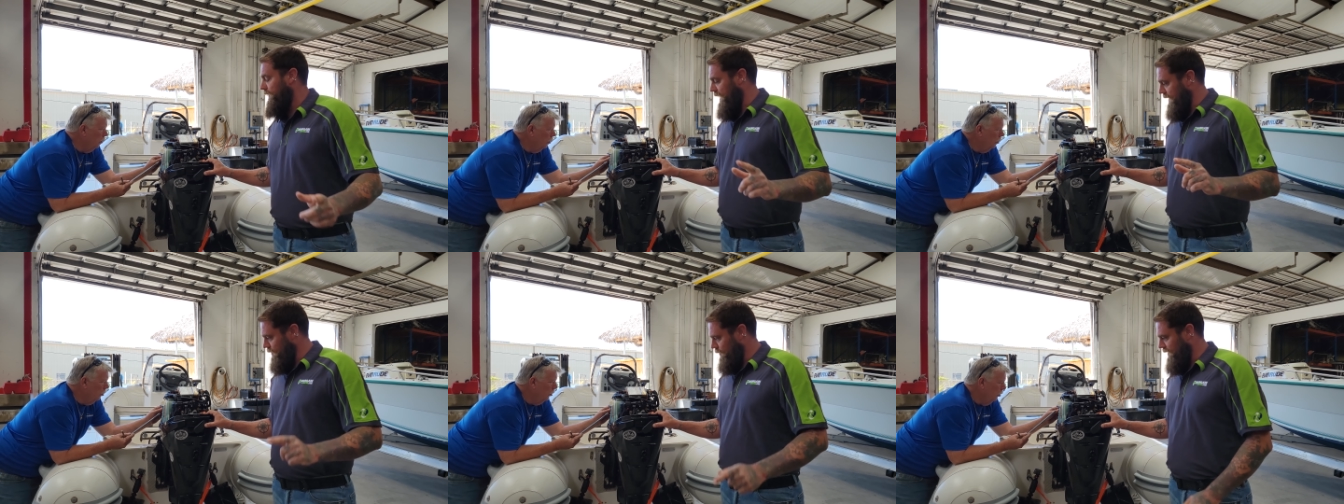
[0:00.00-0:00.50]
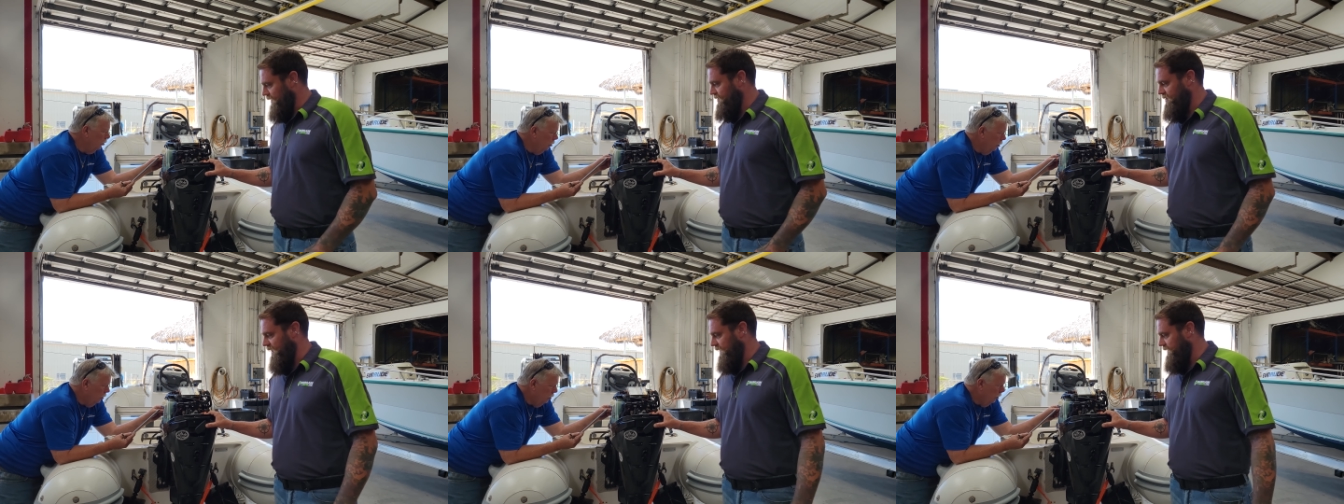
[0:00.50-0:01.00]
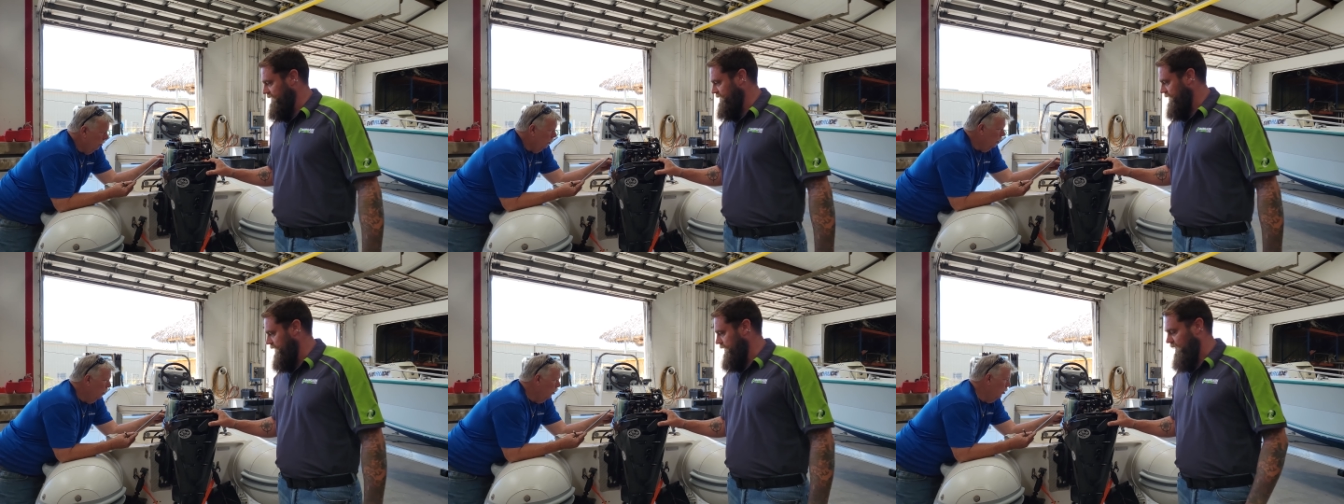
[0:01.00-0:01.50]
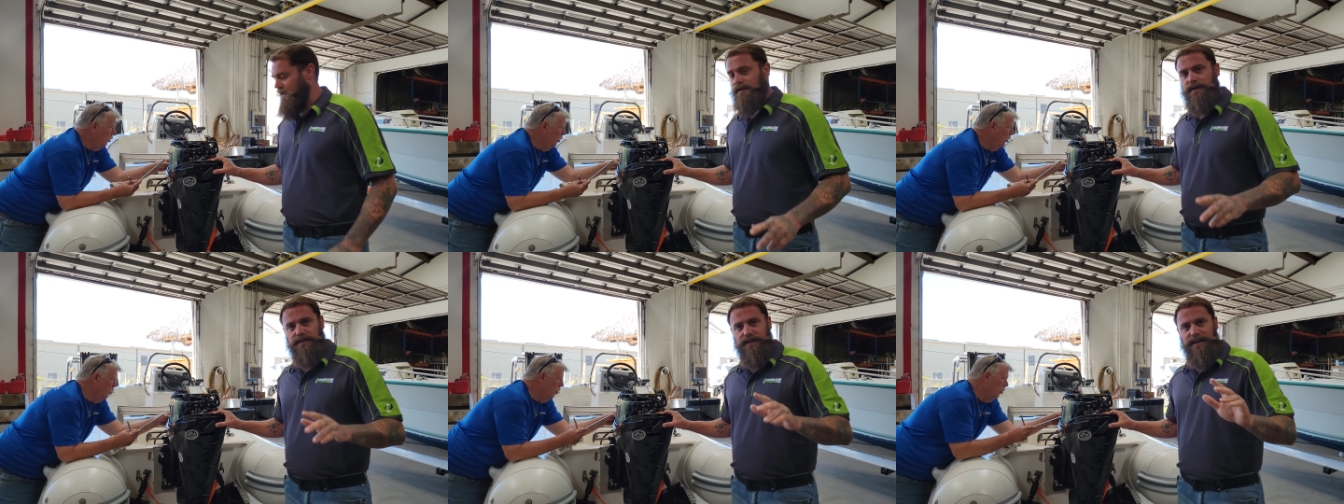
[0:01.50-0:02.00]
The annual wellness check is
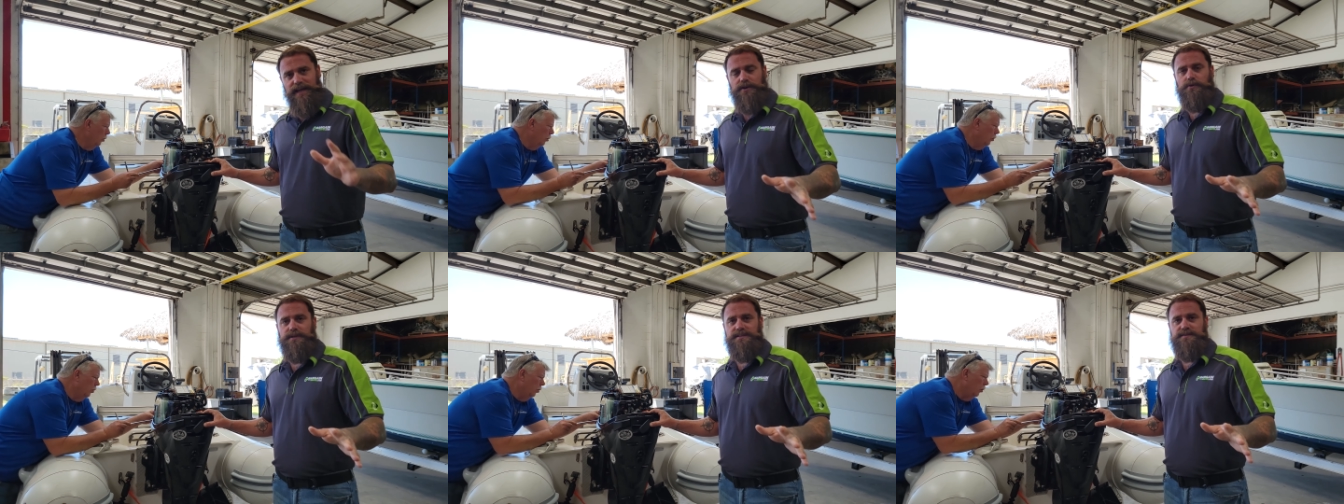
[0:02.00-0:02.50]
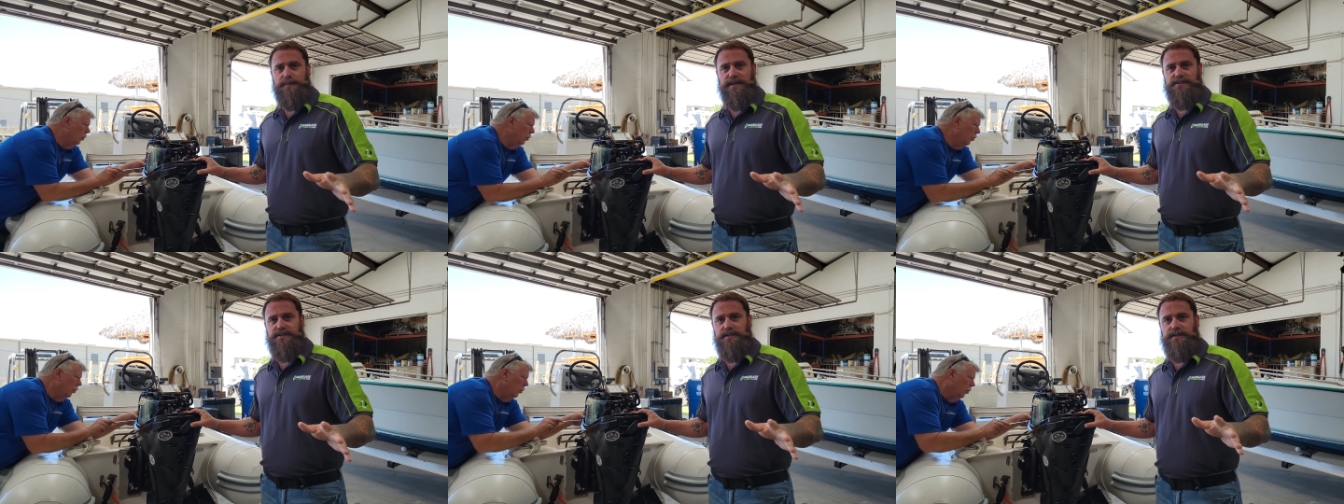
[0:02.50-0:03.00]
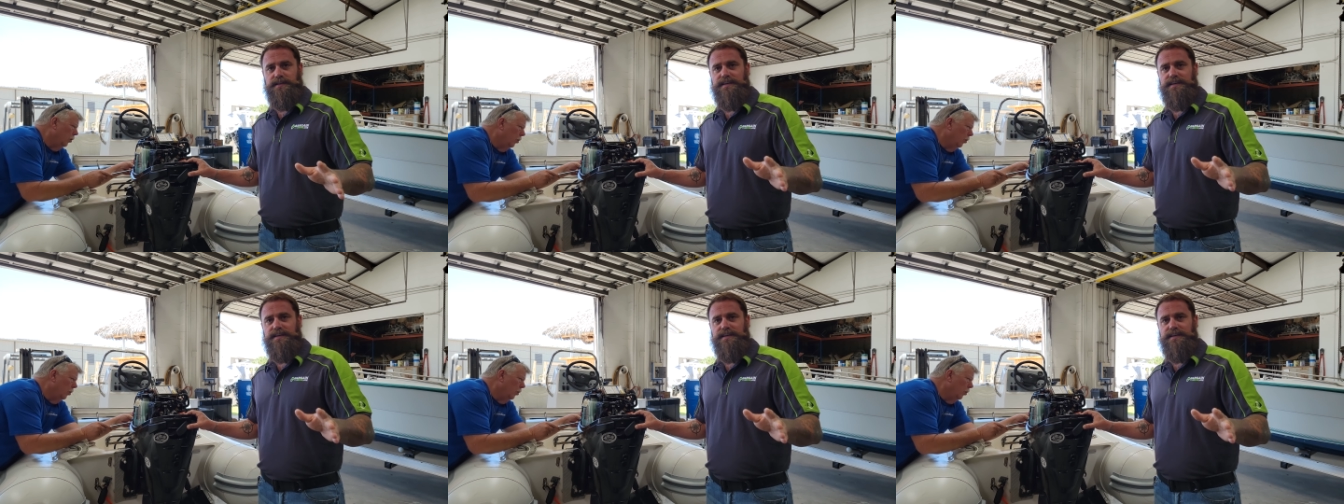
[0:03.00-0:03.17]
an annual inspection.